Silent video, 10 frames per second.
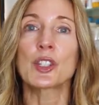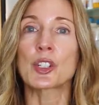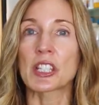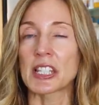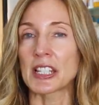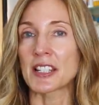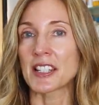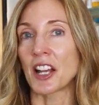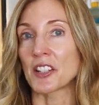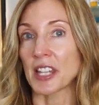your skin
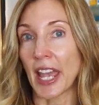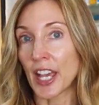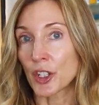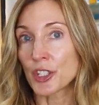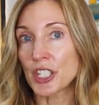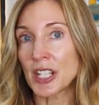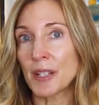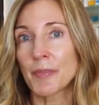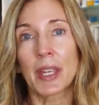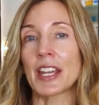cells energy.